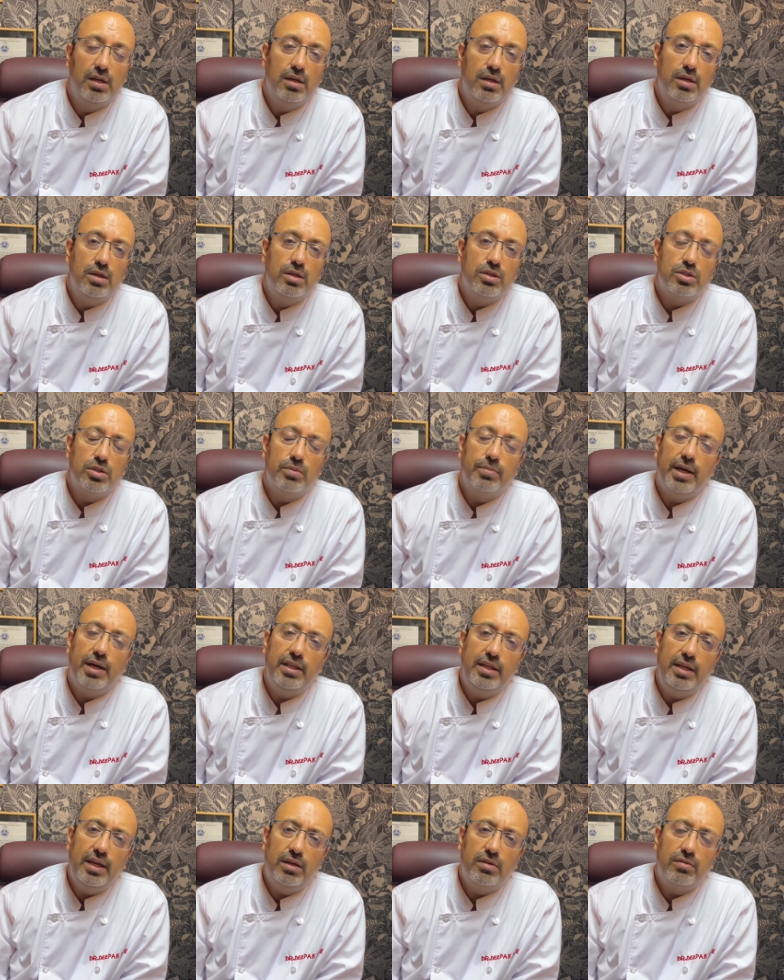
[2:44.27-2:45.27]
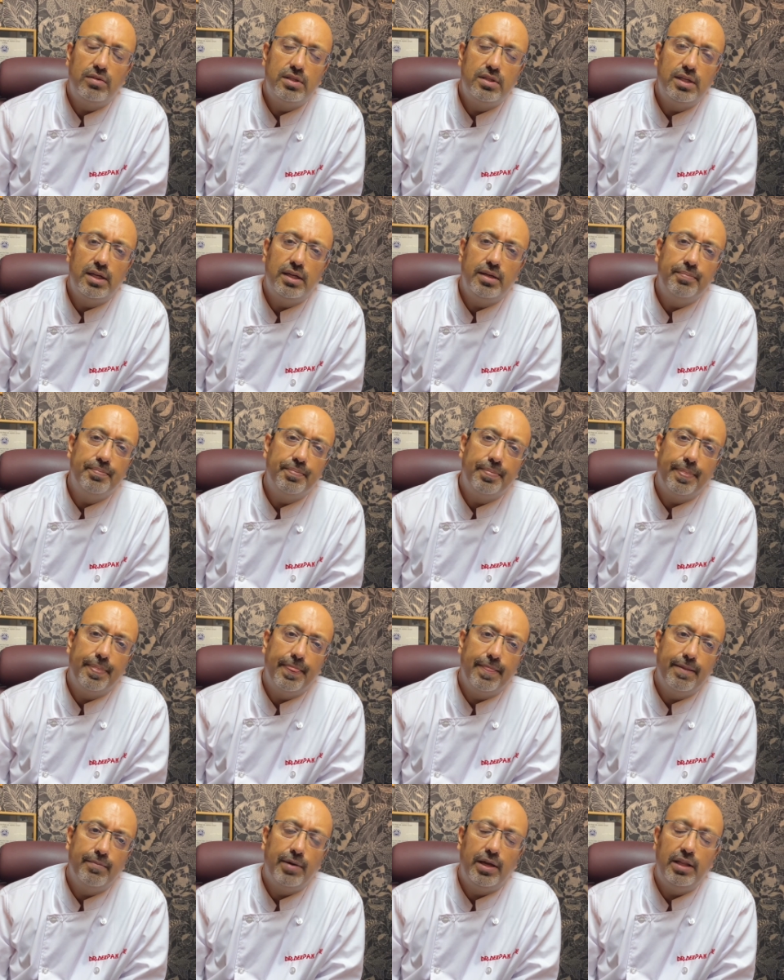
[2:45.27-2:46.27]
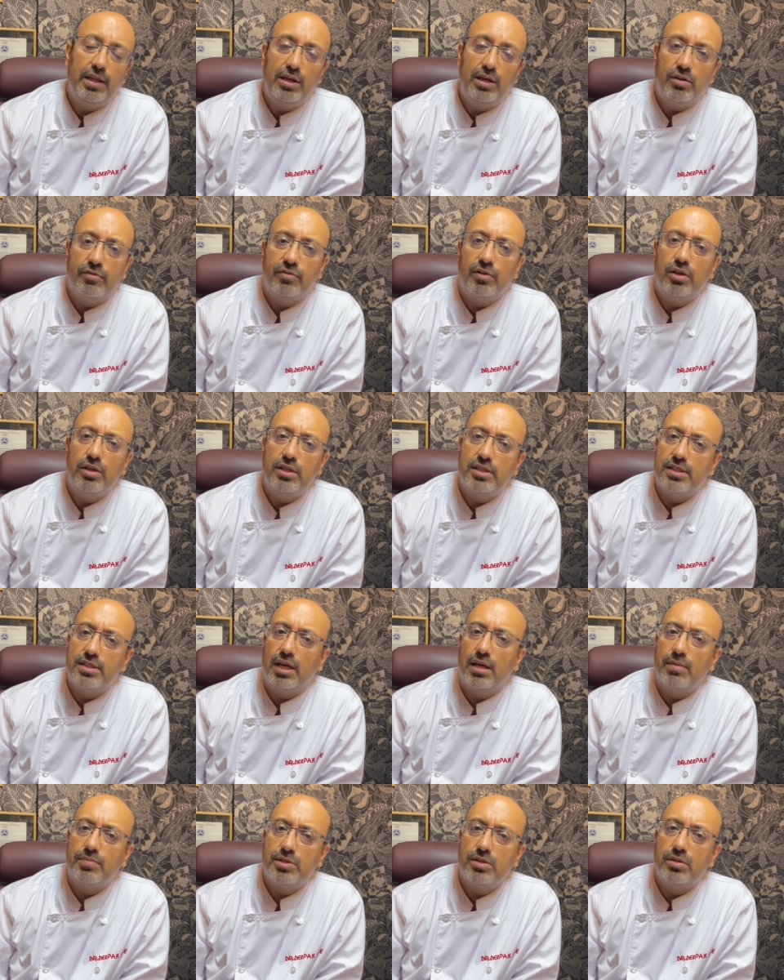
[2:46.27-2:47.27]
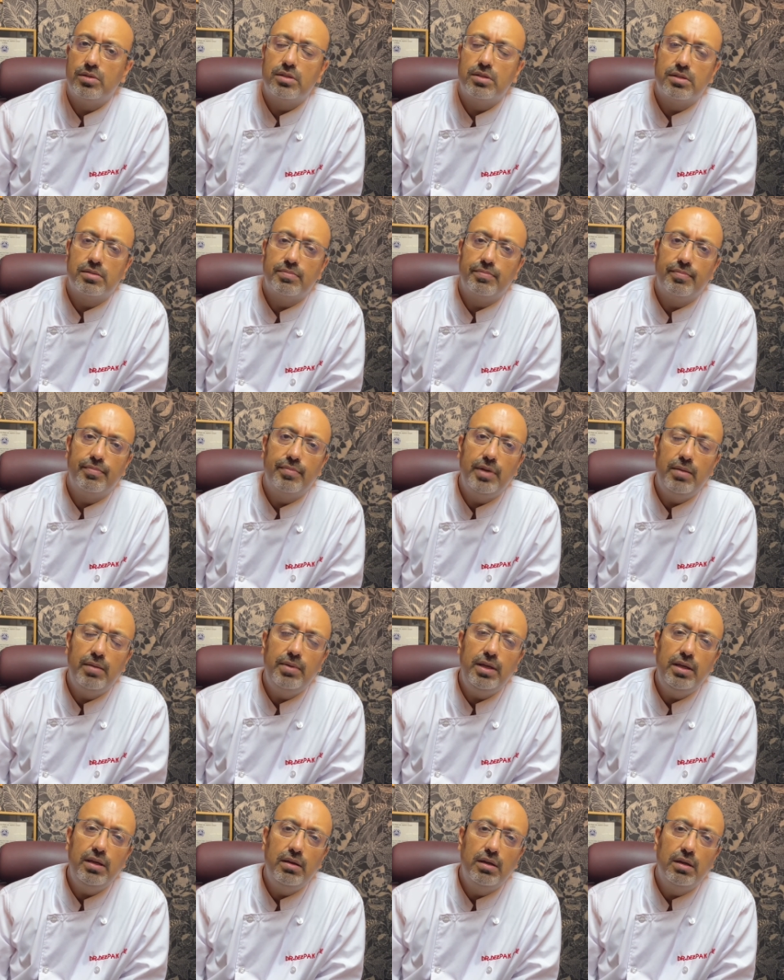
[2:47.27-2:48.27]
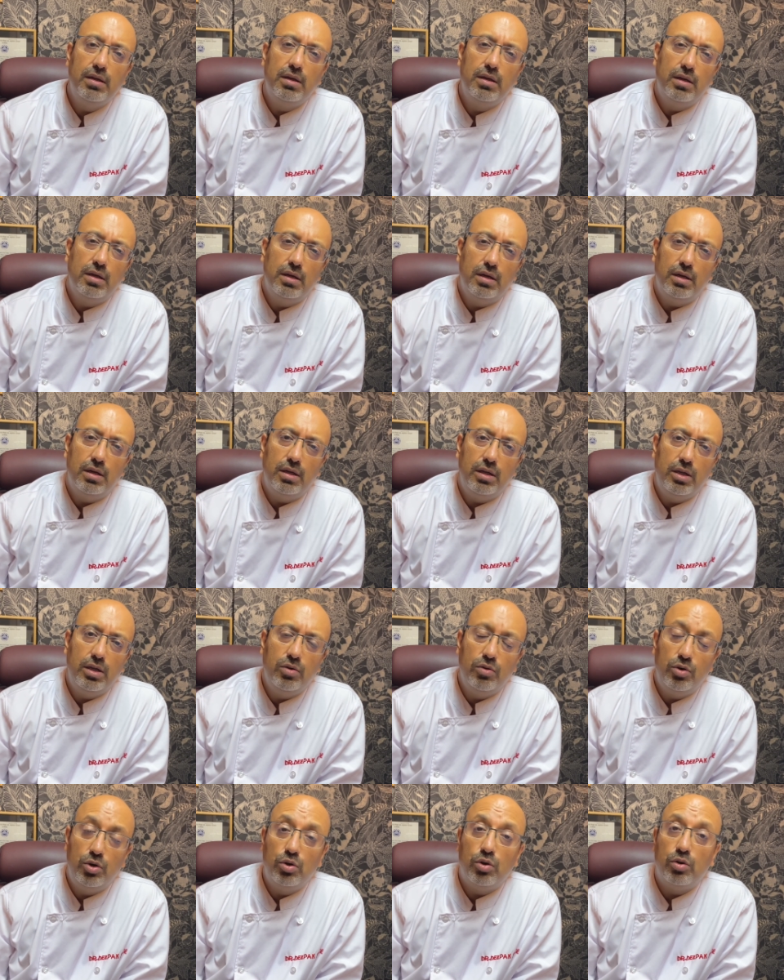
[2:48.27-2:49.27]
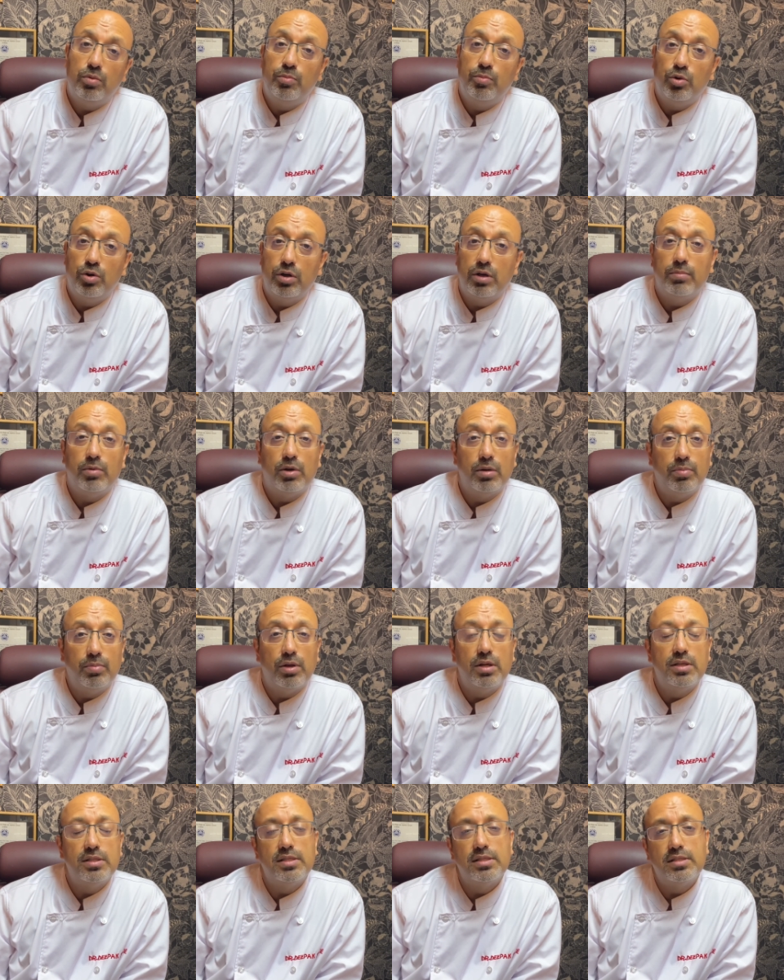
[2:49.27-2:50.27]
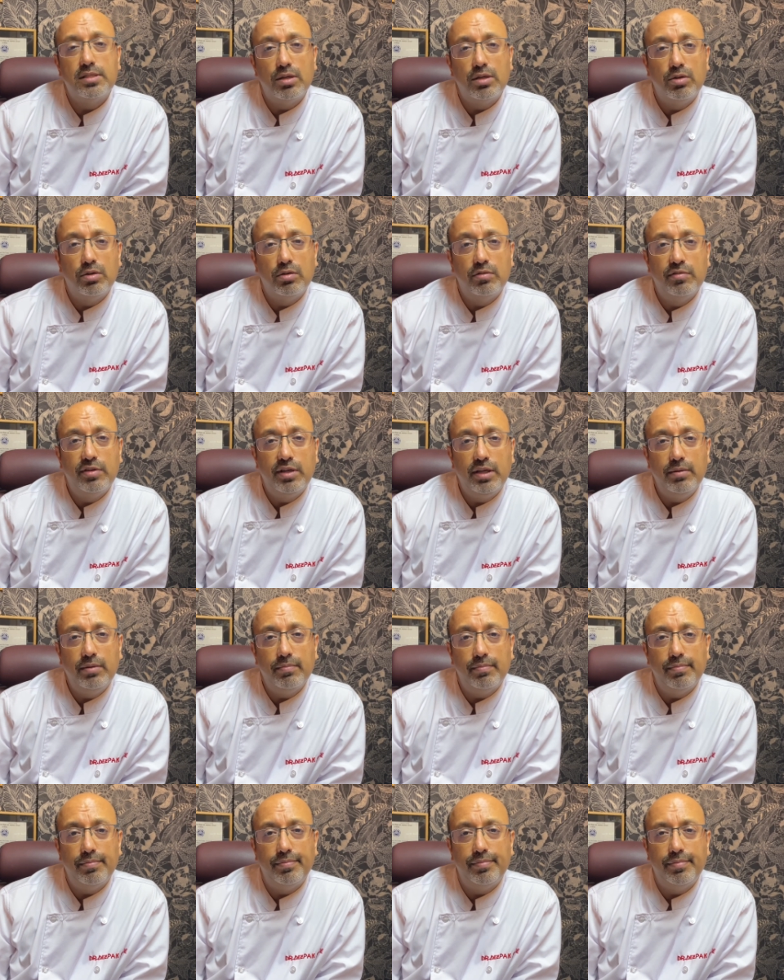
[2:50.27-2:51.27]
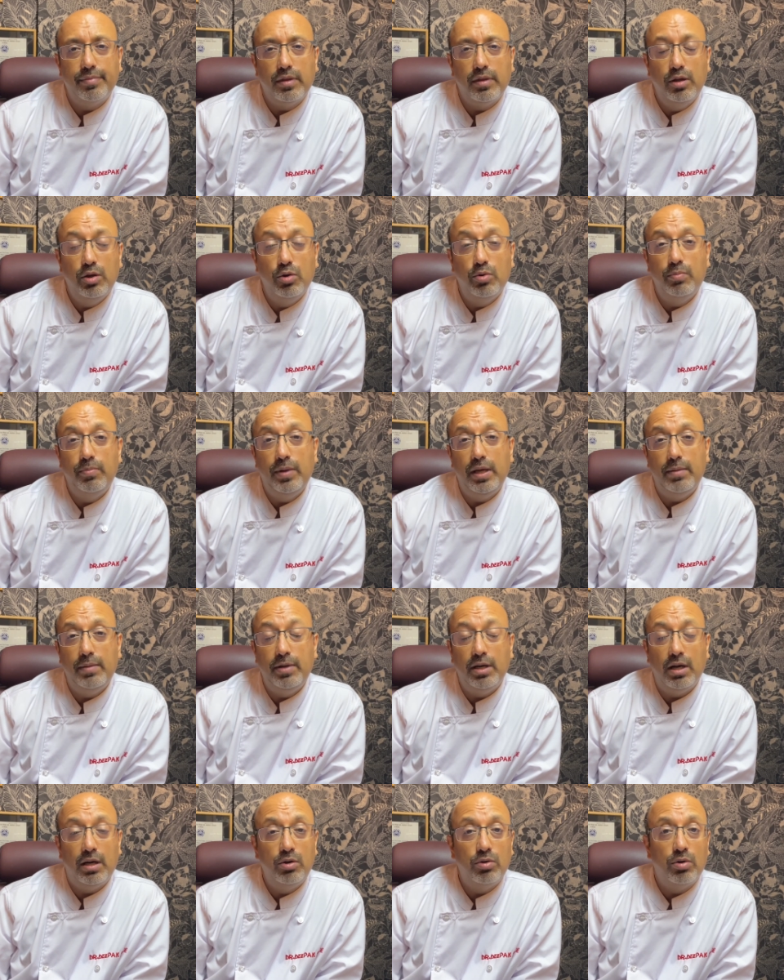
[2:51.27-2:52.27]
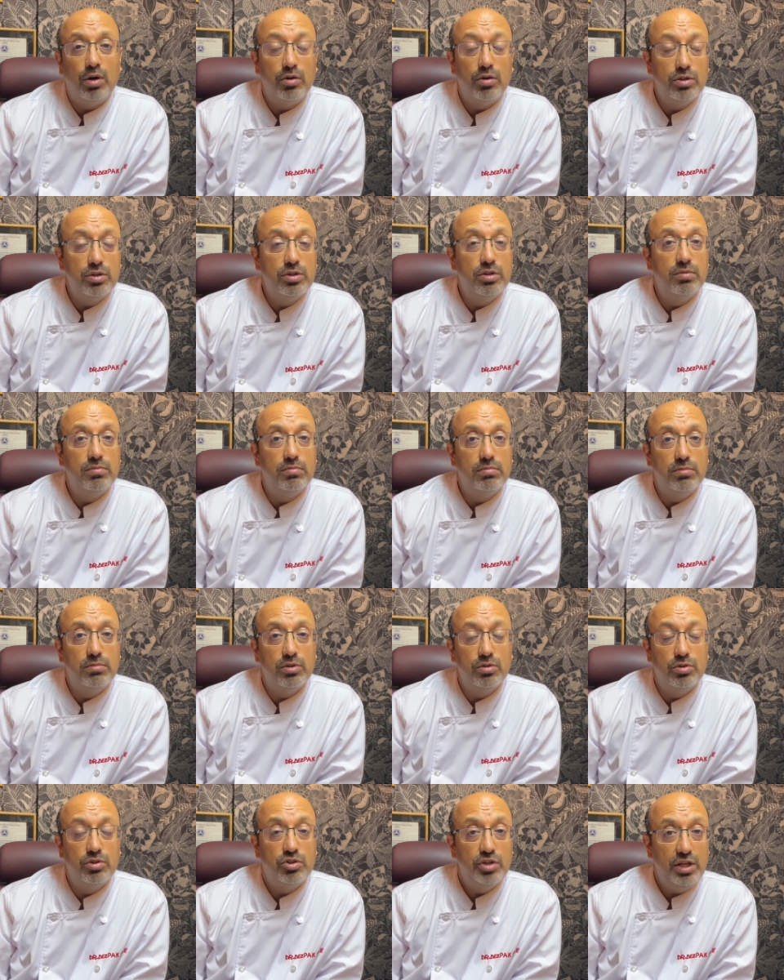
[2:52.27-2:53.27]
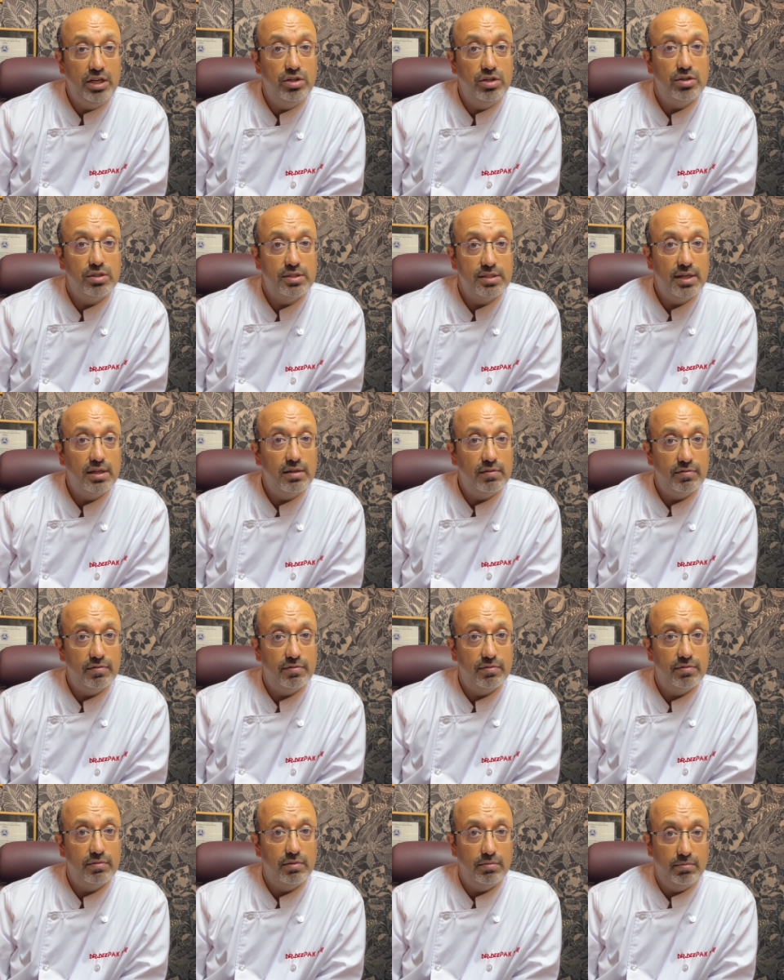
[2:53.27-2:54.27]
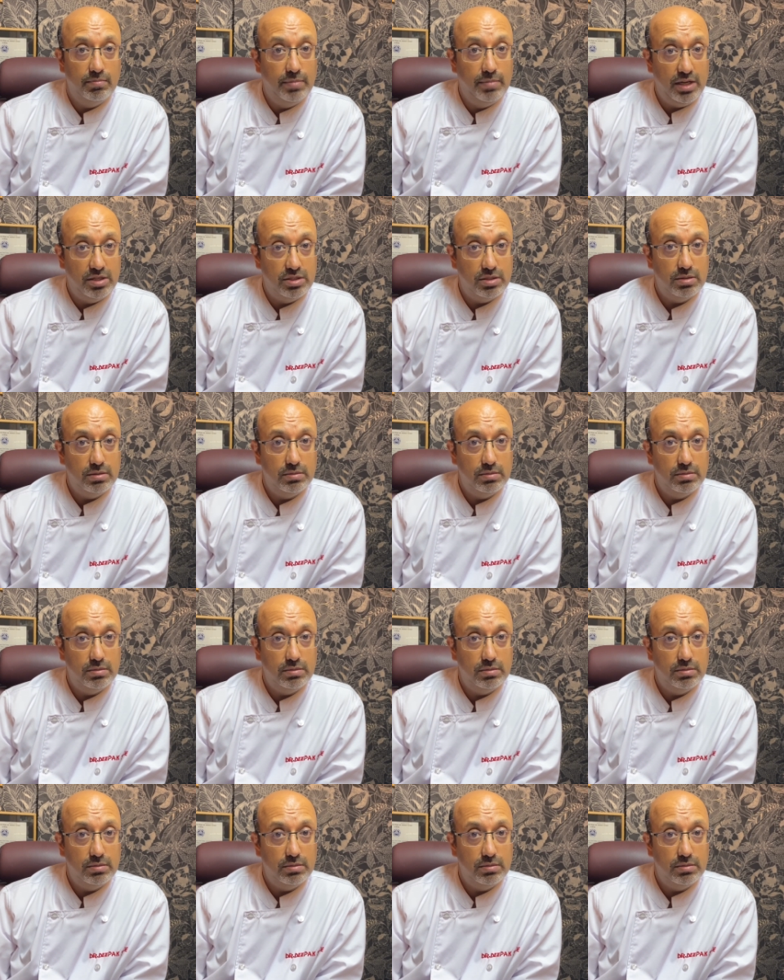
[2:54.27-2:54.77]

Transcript: So by the end of the day, by the end of all these capsules, maybe you know more about polycystic ovary, you maybe know how to, to treat yourself better,